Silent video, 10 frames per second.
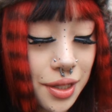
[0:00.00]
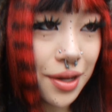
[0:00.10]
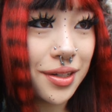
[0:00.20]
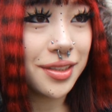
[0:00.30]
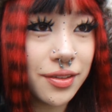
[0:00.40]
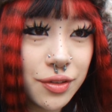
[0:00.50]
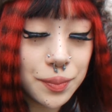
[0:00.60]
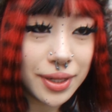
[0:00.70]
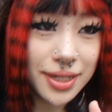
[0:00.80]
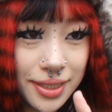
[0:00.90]
Y'all,
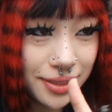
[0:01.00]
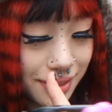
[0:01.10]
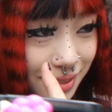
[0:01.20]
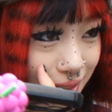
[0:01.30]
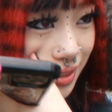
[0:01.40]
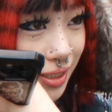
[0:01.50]
never mind.